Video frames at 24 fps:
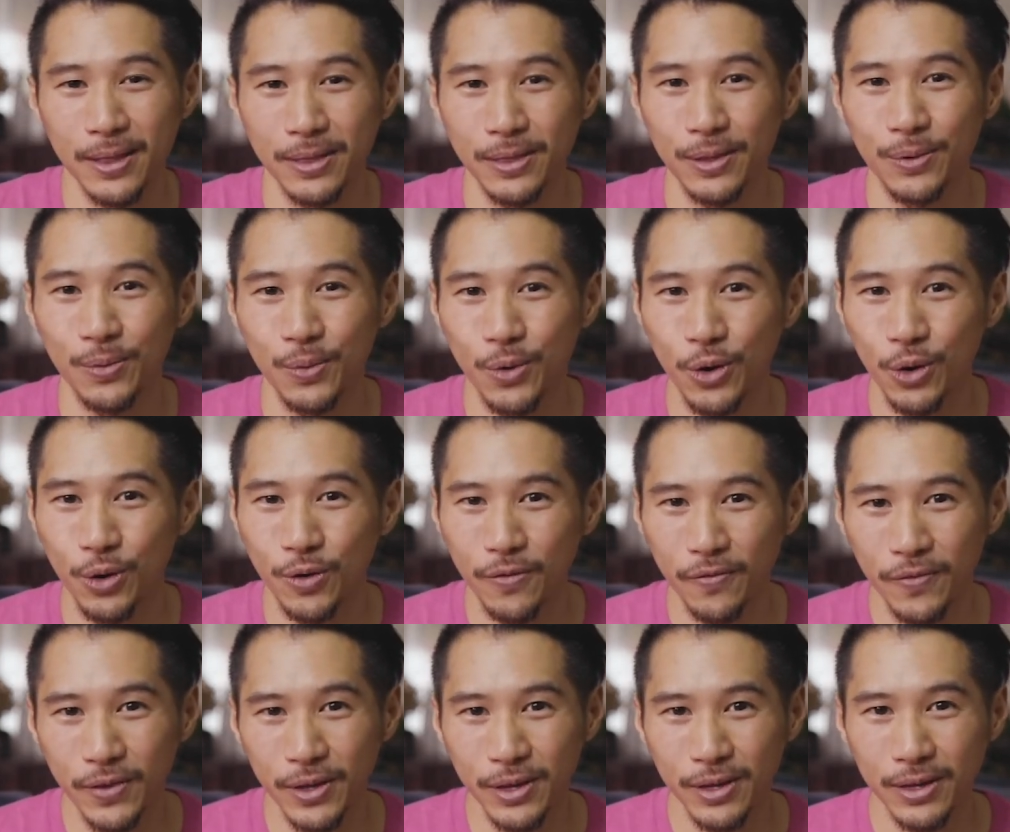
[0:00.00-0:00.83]
the road
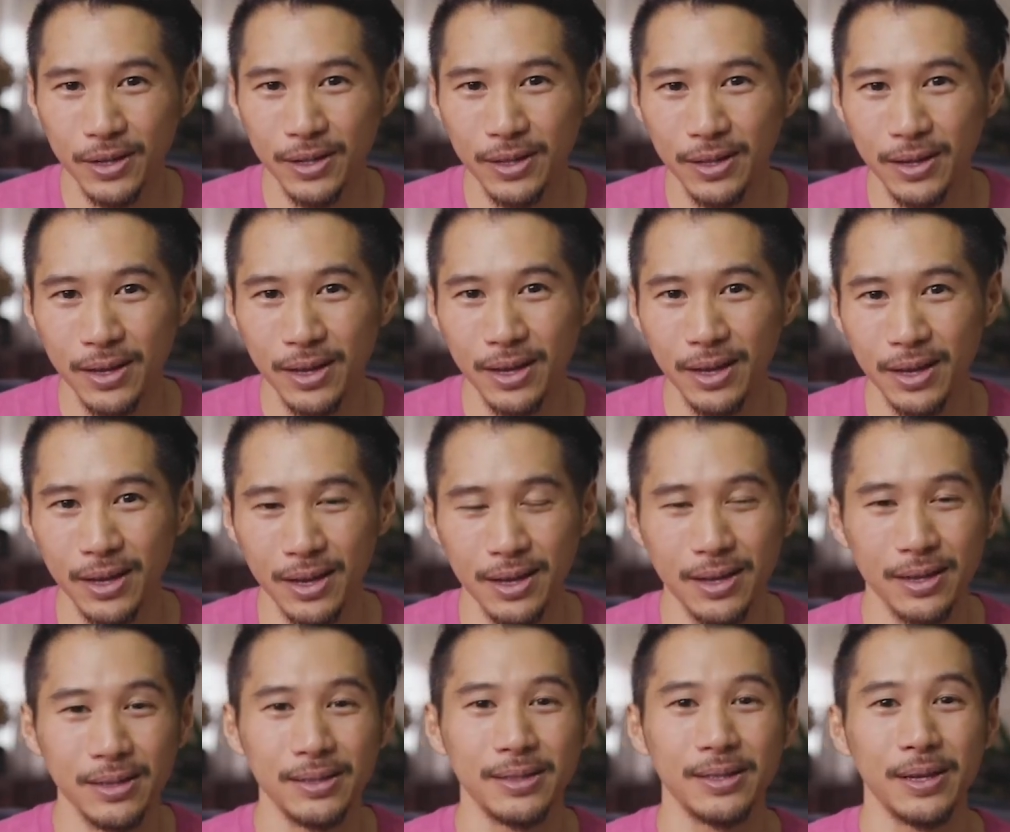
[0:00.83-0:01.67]
feel
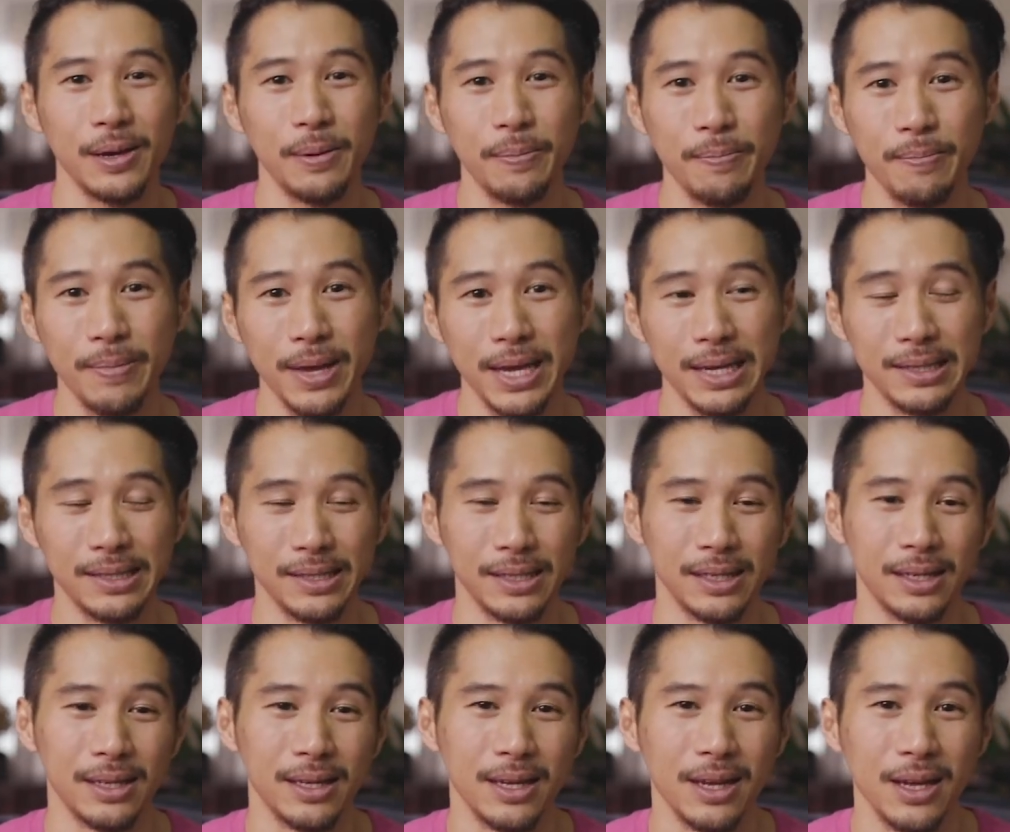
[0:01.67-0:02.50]
is
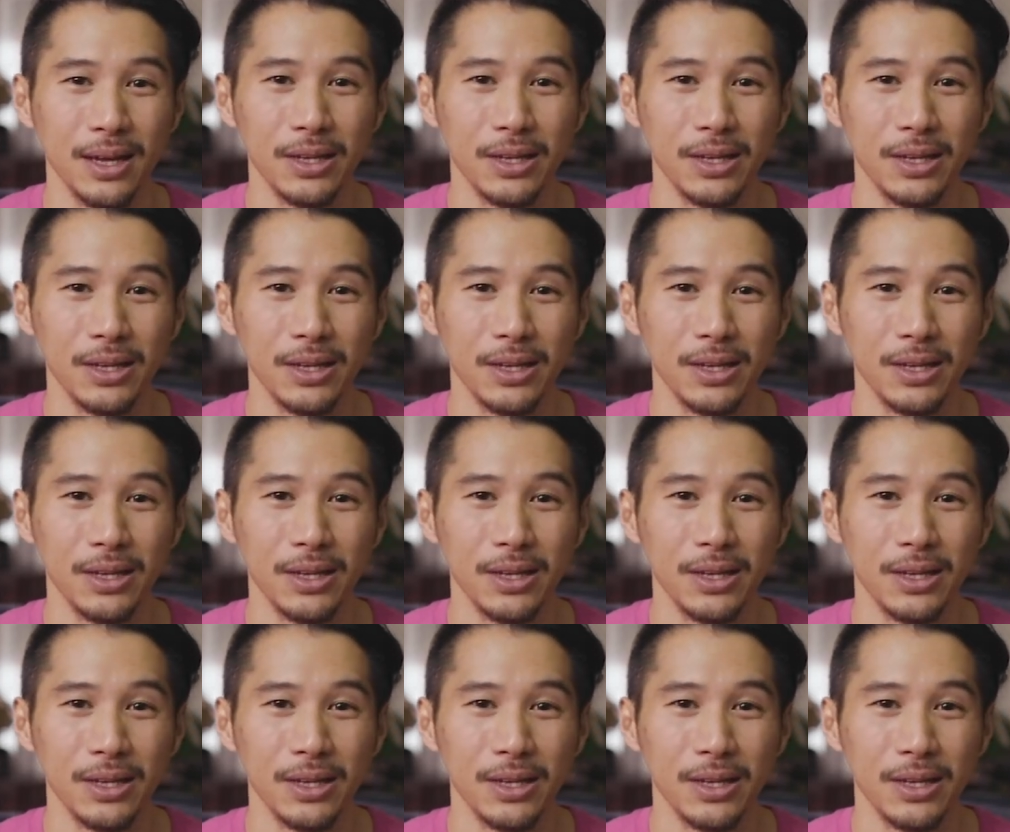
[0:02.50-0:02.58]
amazing.